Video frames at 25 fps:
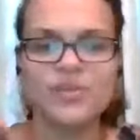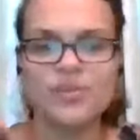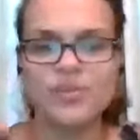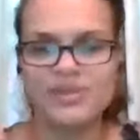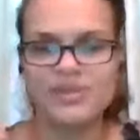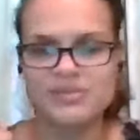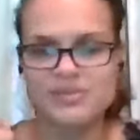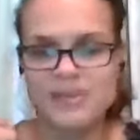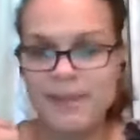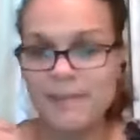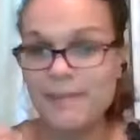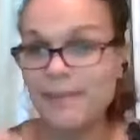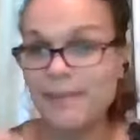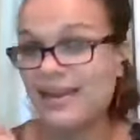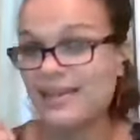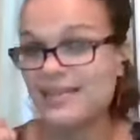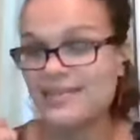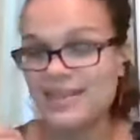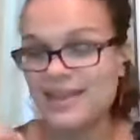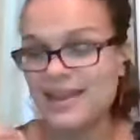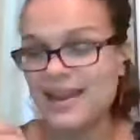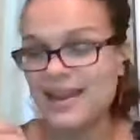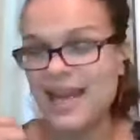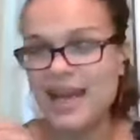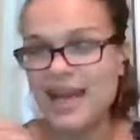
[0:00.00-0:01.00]
What's my
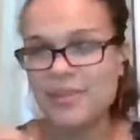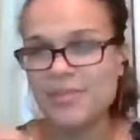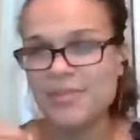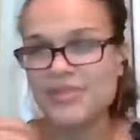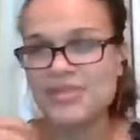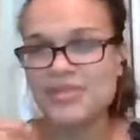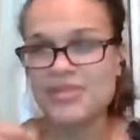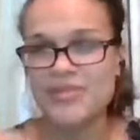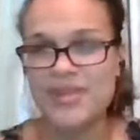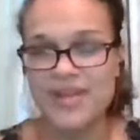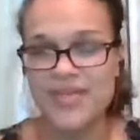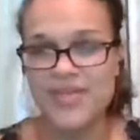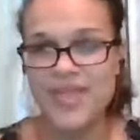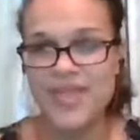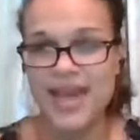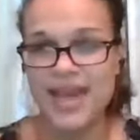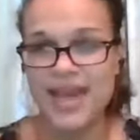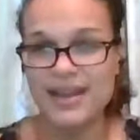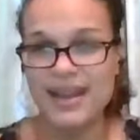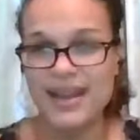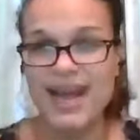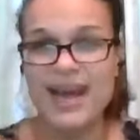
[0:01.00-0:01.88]
mindset and habits around that?